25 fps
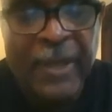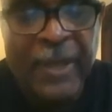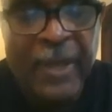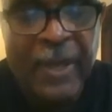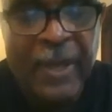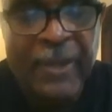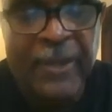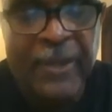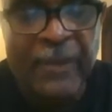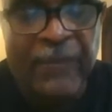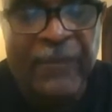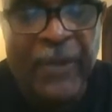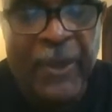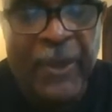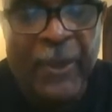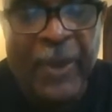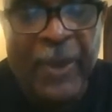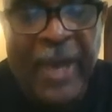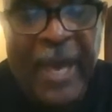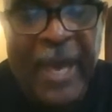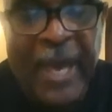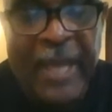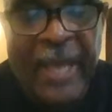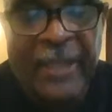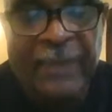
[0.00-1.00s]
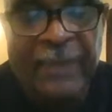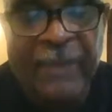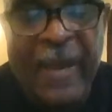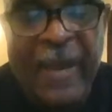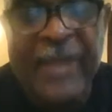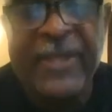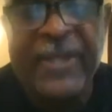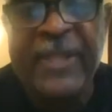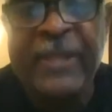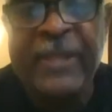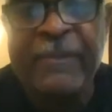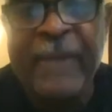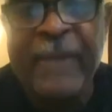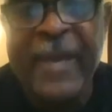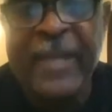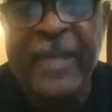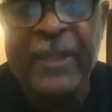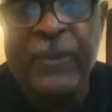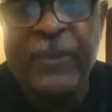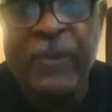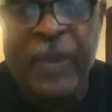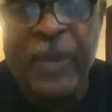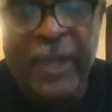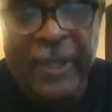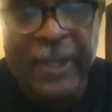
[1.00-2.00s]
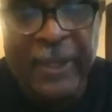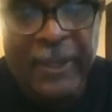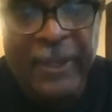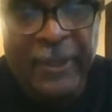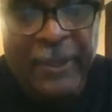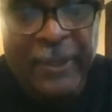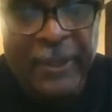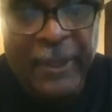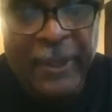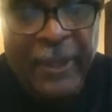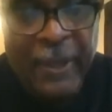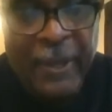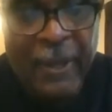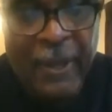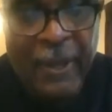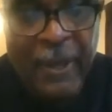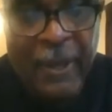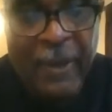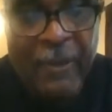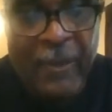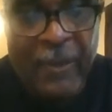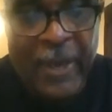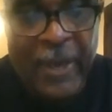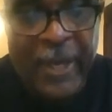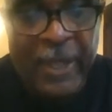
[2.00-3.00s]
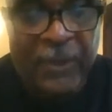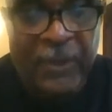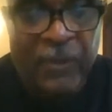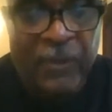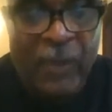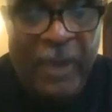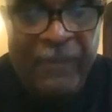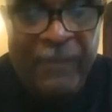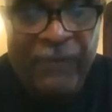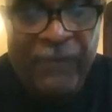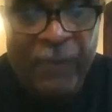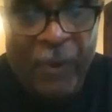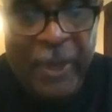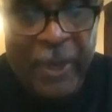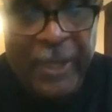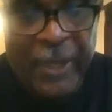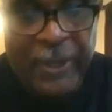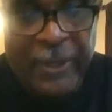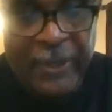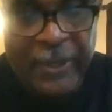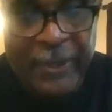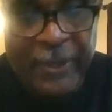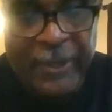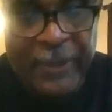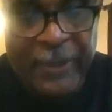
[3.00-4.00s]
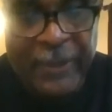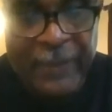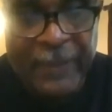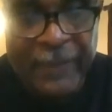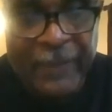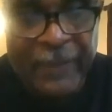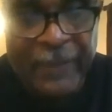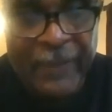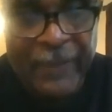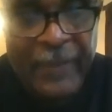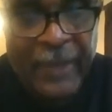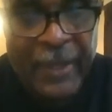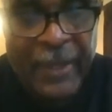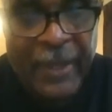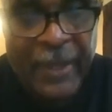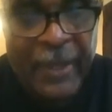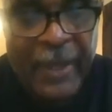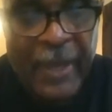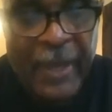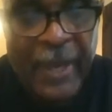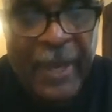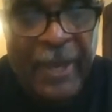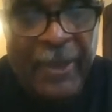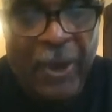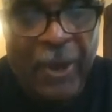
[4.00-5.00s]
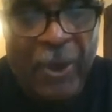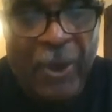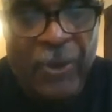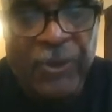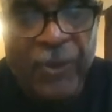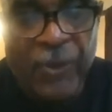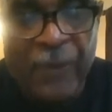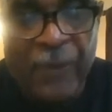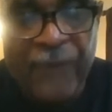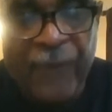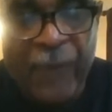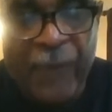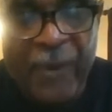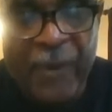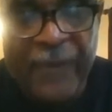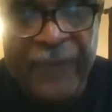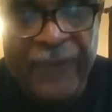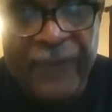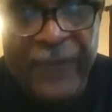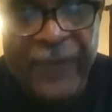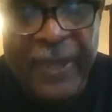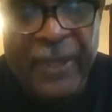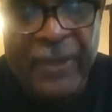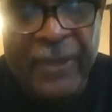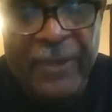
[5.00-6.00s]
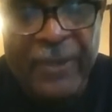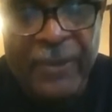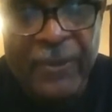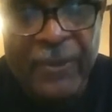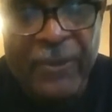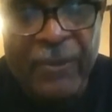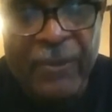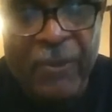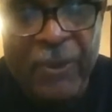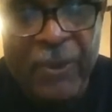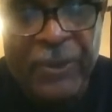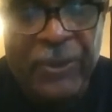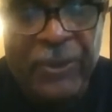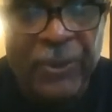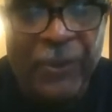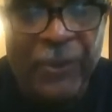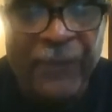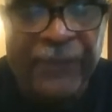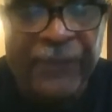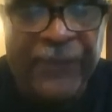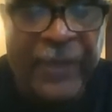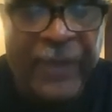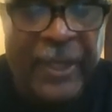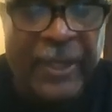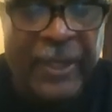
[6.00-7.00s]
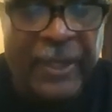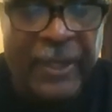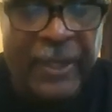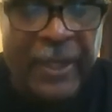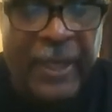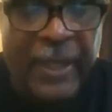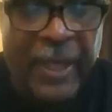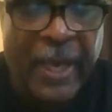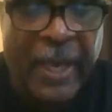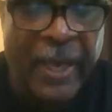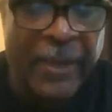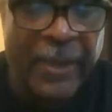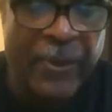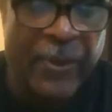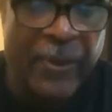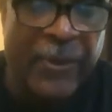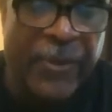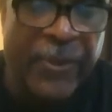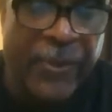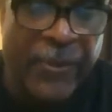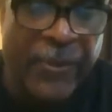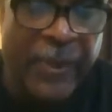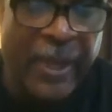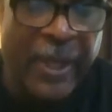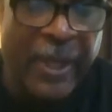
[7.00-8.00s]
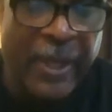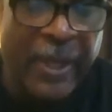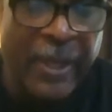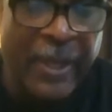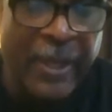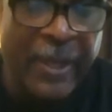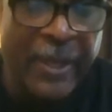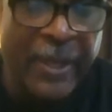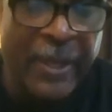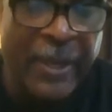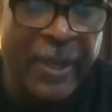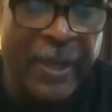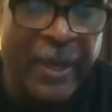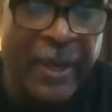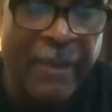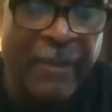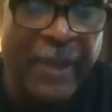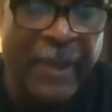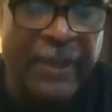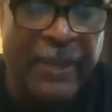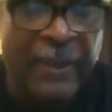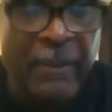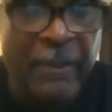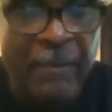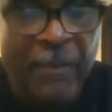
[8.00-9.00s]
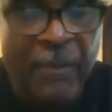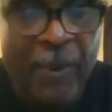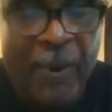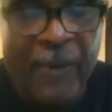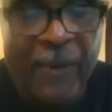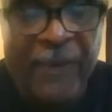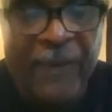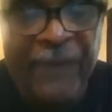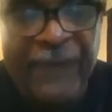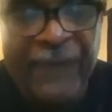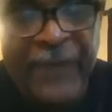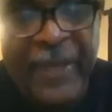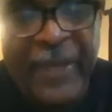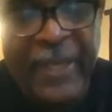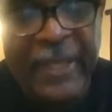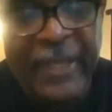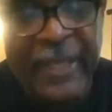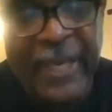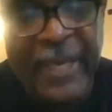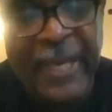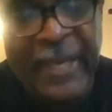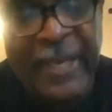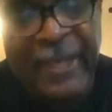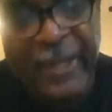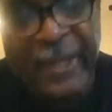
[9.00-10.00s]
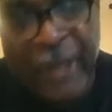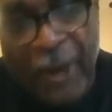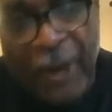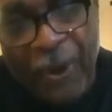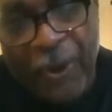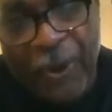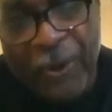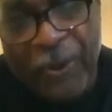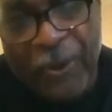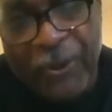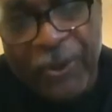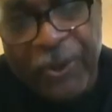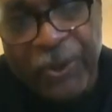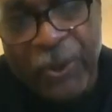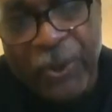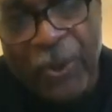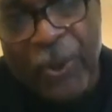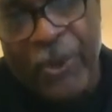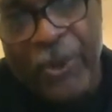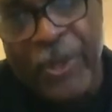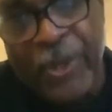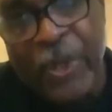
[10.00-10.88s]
The riddle asked by the Sphinx was, what has one voice and goes on 4 feet, on 2 feet, and on 3, but the more feet it goes, on the